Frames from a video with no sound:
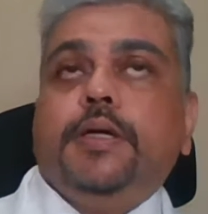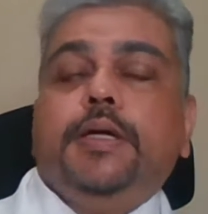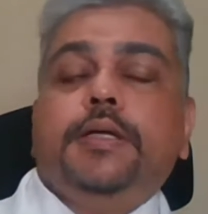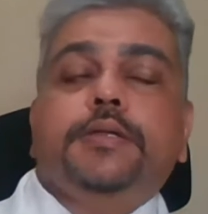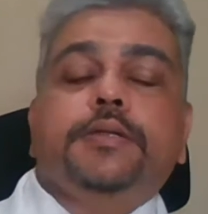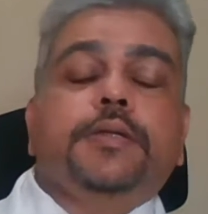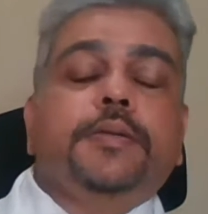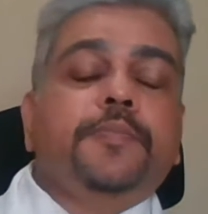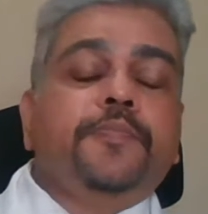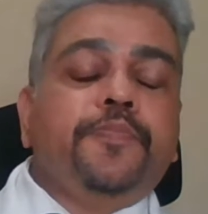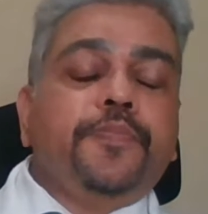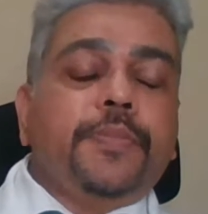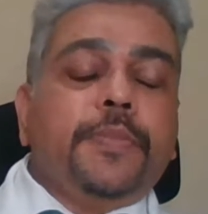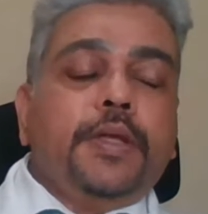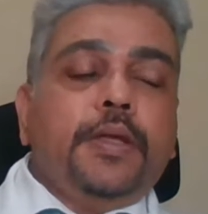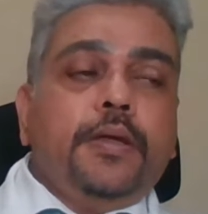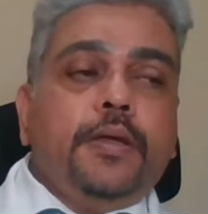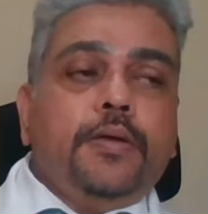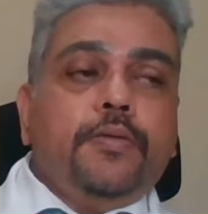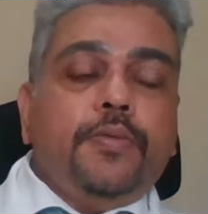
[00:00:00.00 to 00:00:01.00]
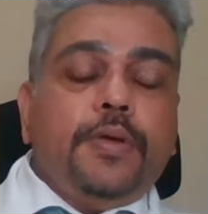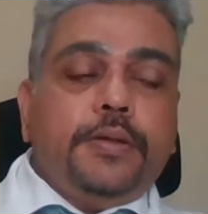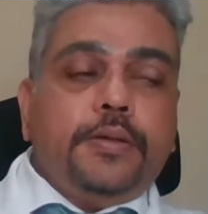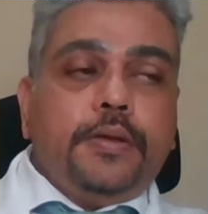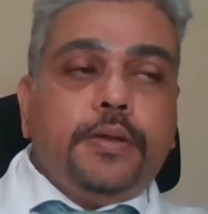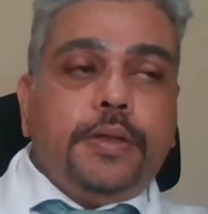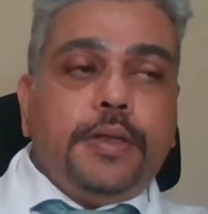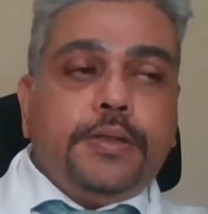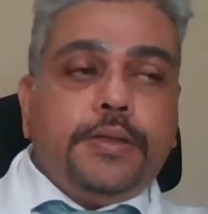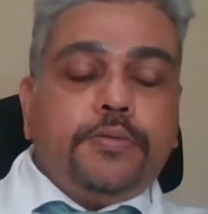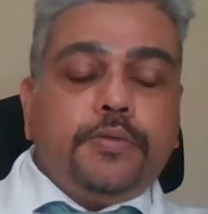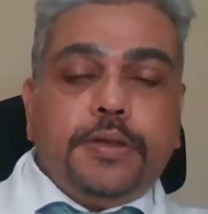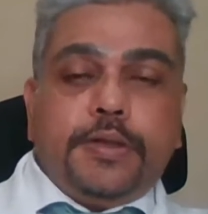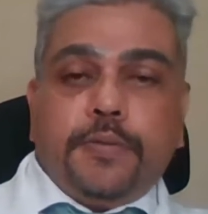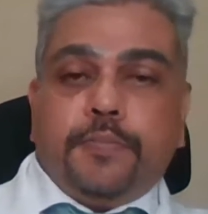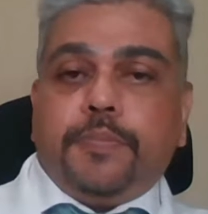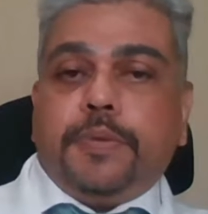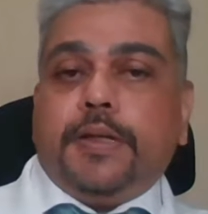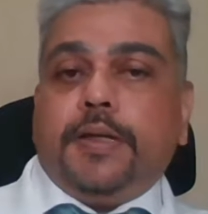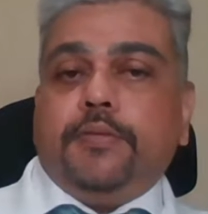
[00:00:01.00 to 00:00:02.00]
at whether it will
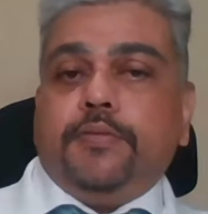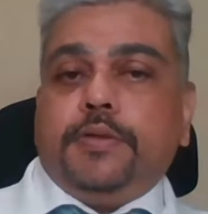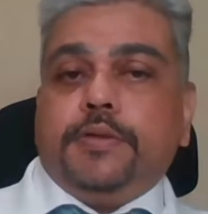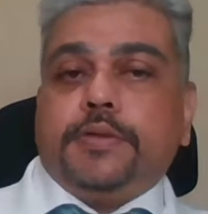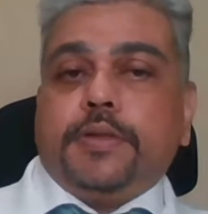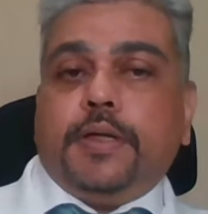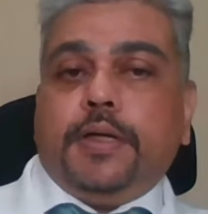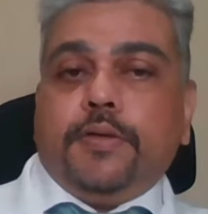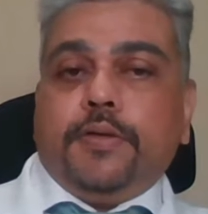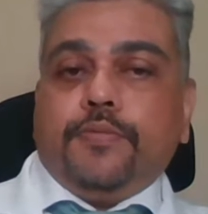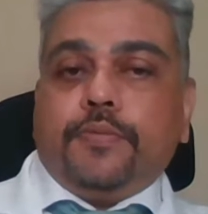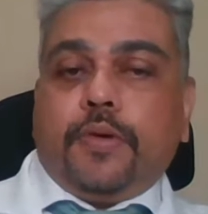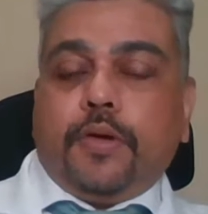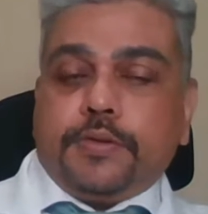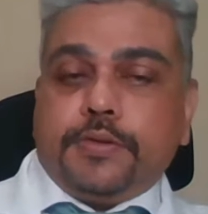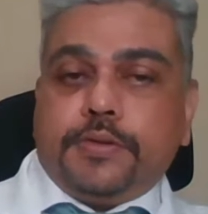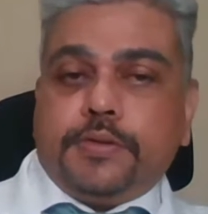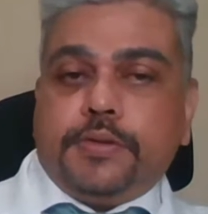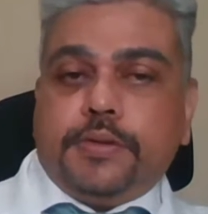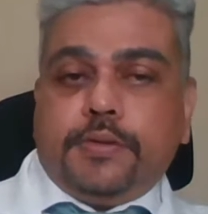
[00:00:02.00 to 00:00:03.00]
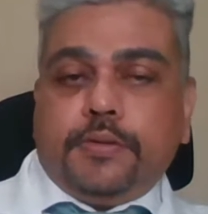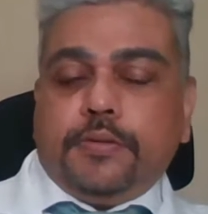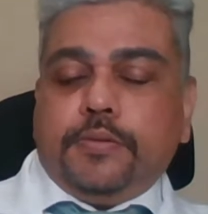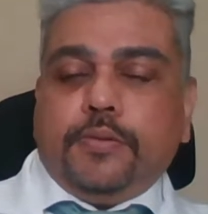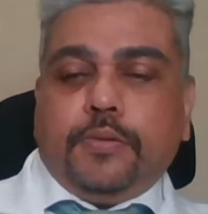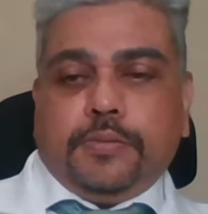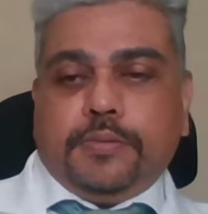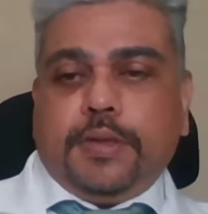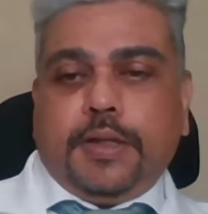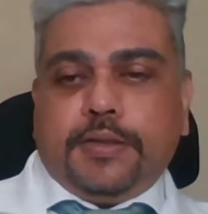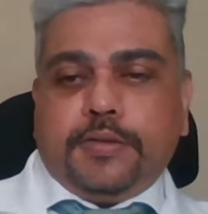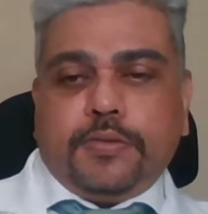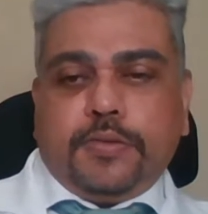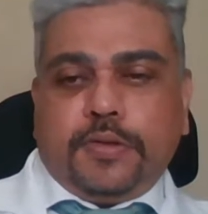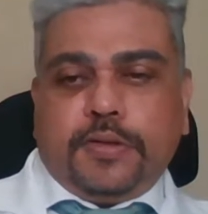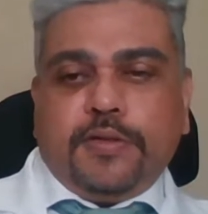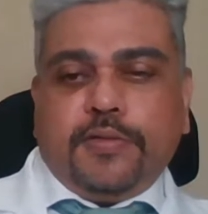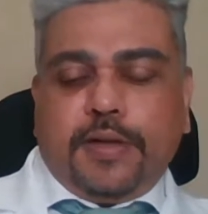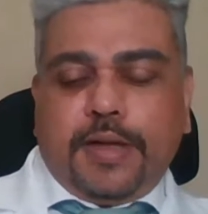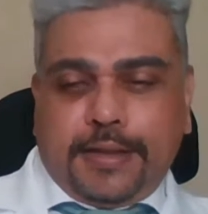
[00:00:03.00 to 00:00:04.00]
deprive the child of oxygen, no, that's
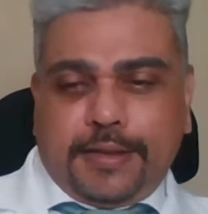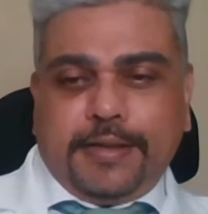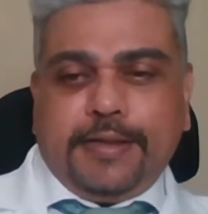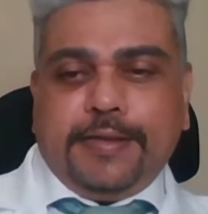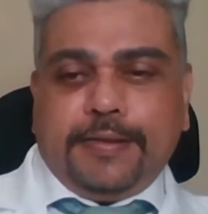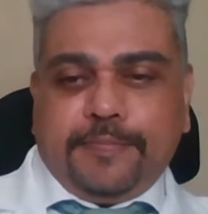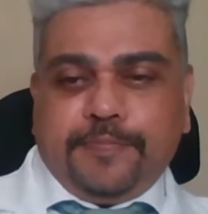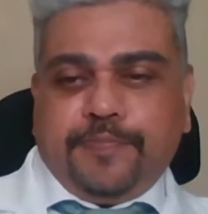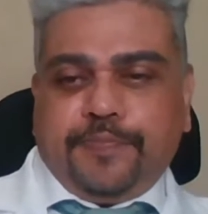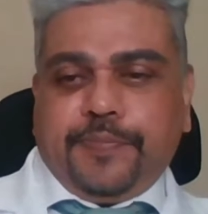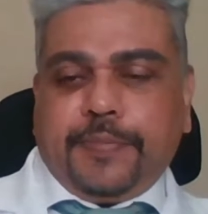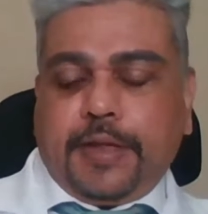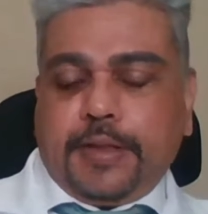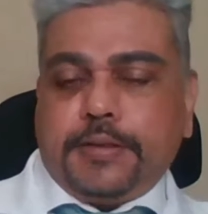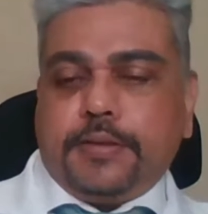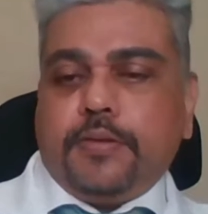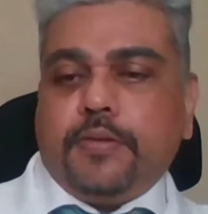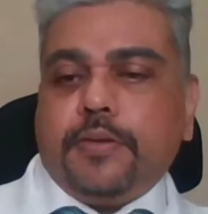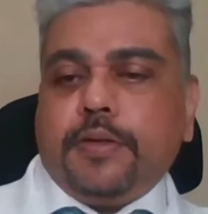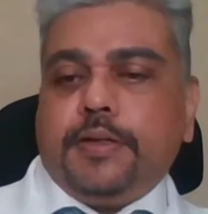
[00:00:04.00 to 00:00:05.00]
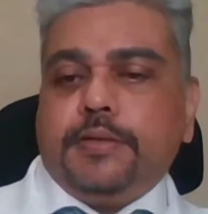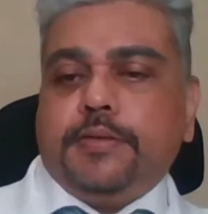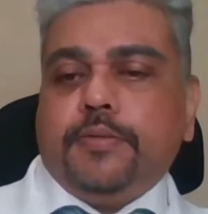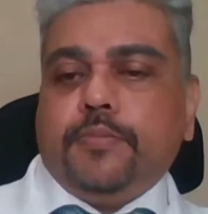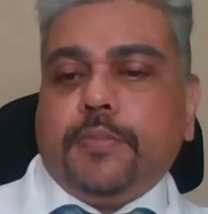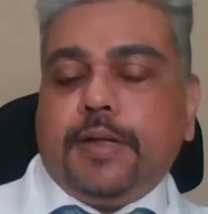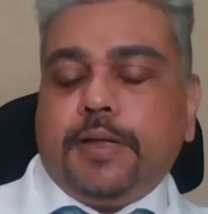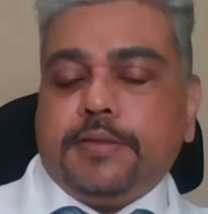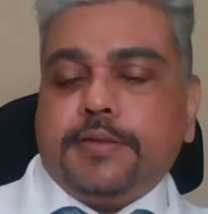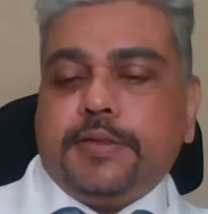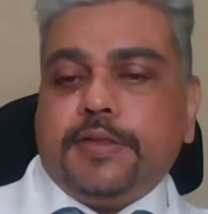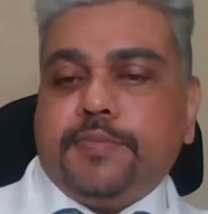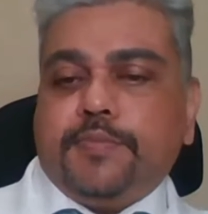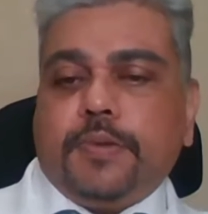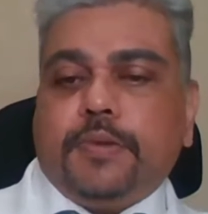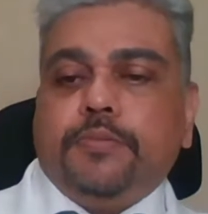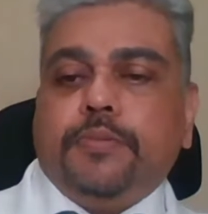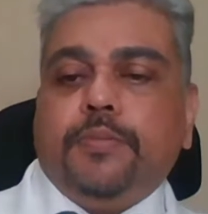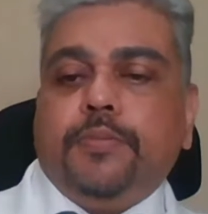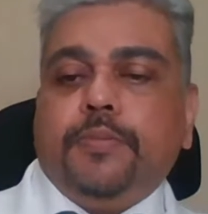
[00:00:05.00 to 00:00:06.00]
not likely. As long as the mask is
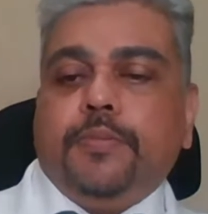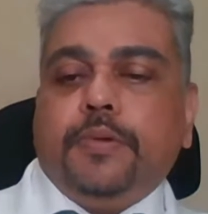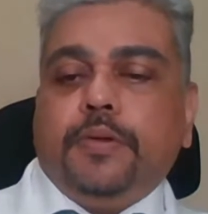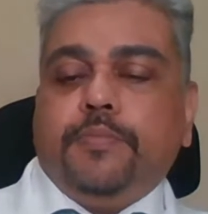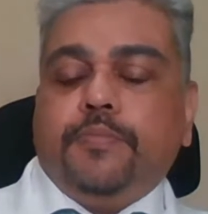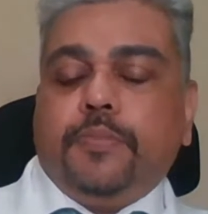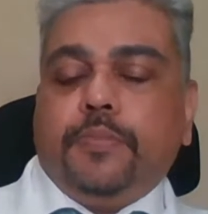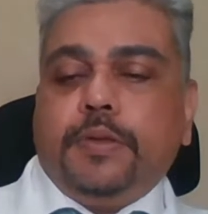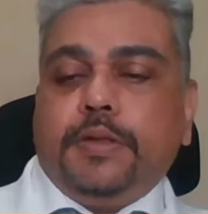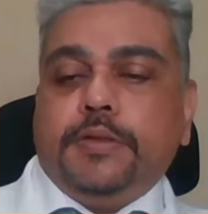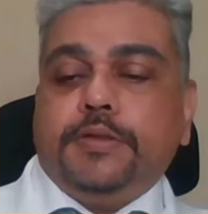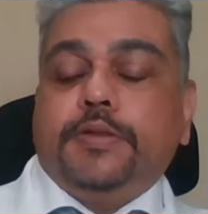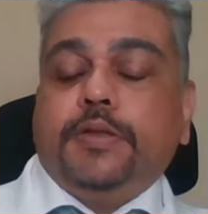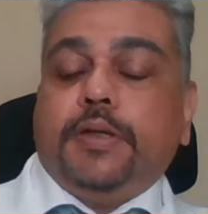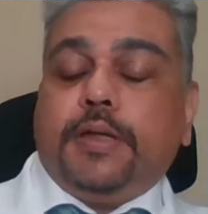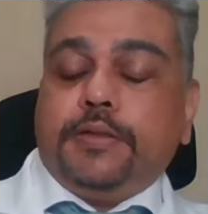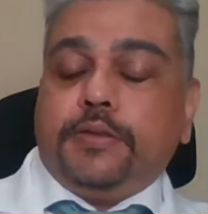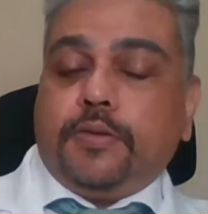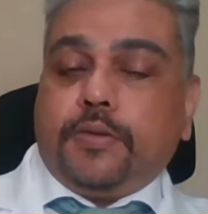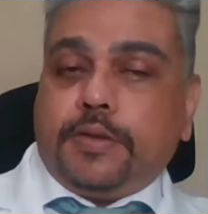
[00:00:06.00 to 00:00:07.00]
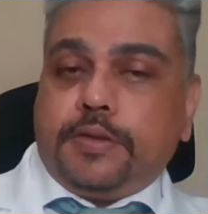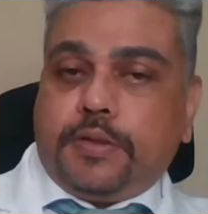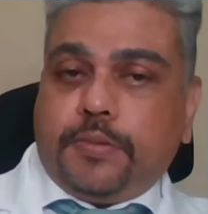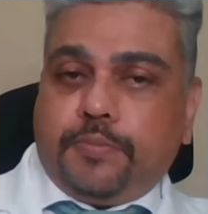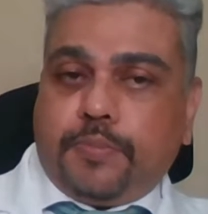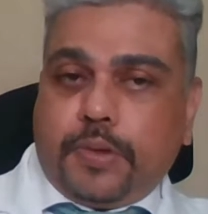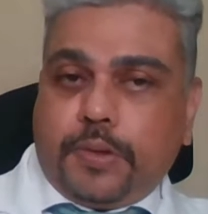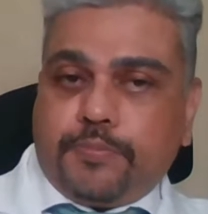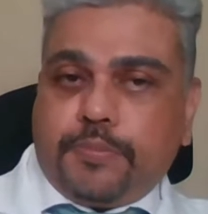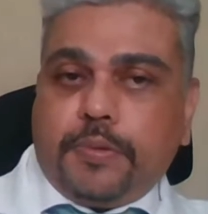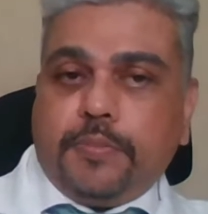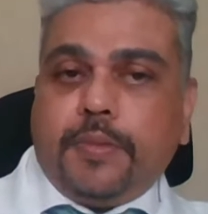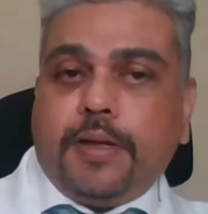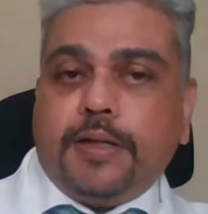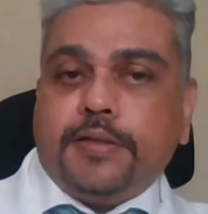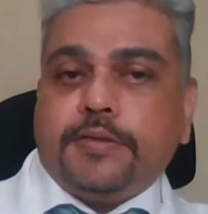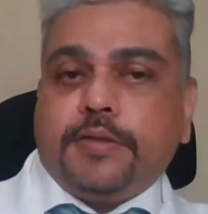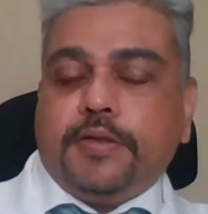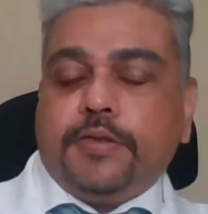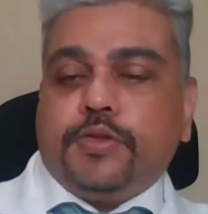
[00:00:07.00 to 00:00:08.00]
as long as the proper
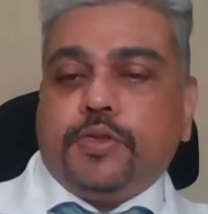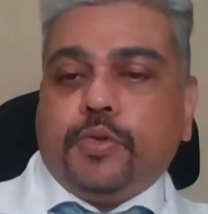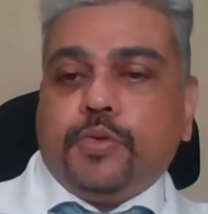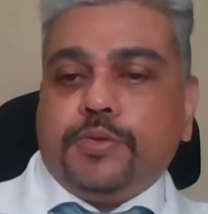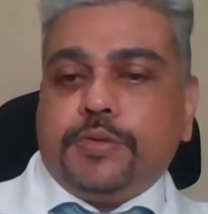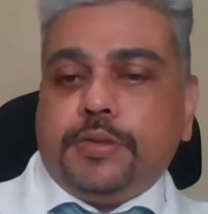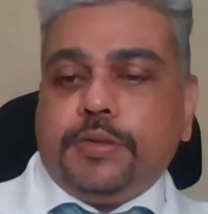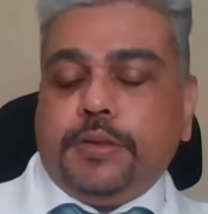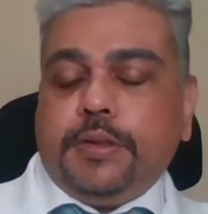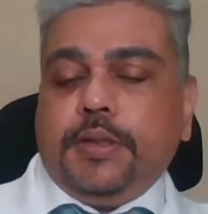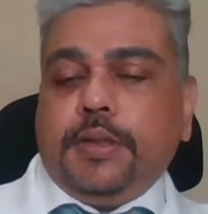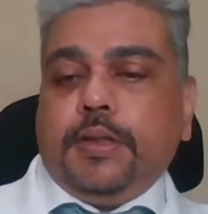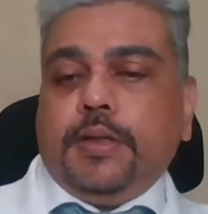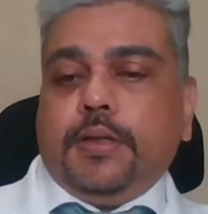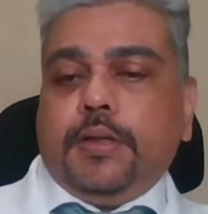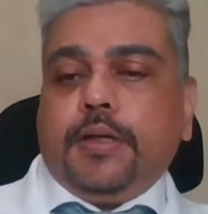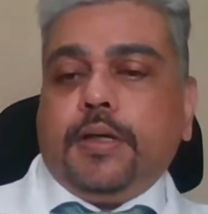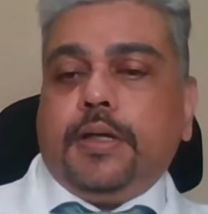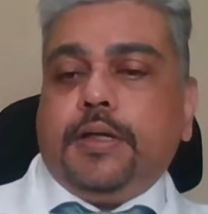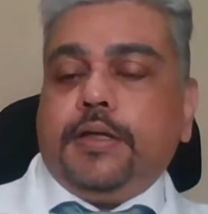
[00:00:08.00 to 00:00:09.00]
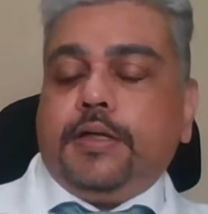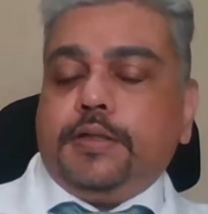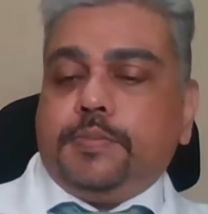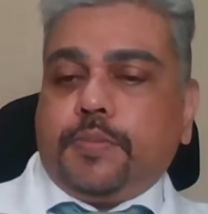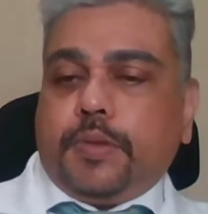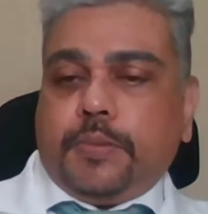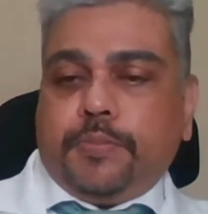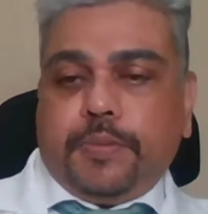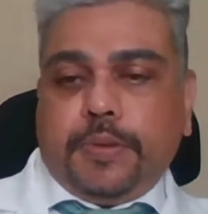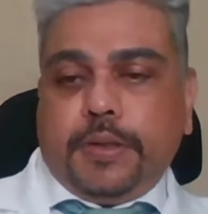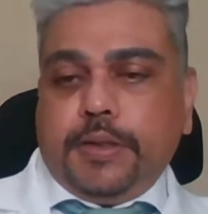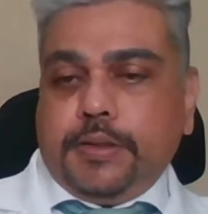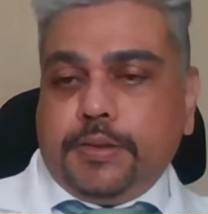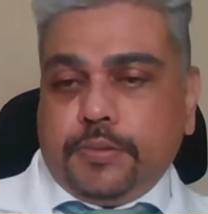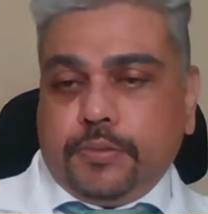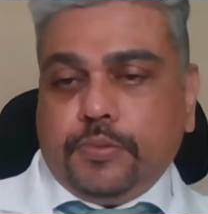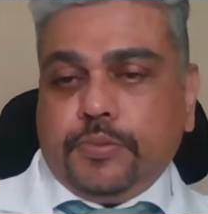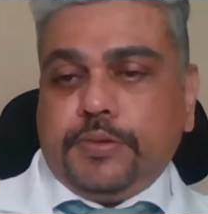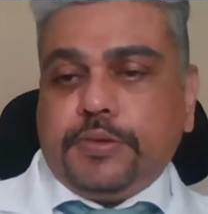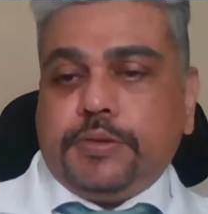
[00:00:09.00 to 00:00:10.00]
mask is chosen and it is properly
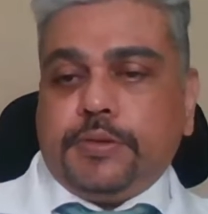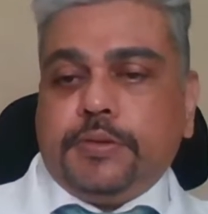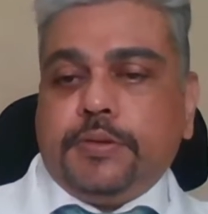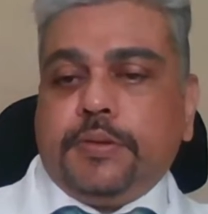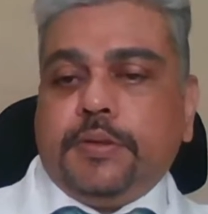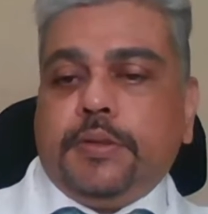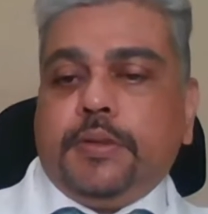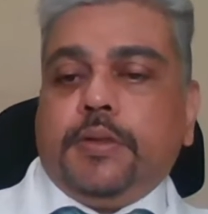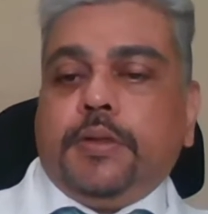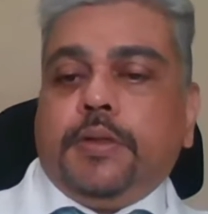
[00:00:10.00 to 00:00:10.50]
used.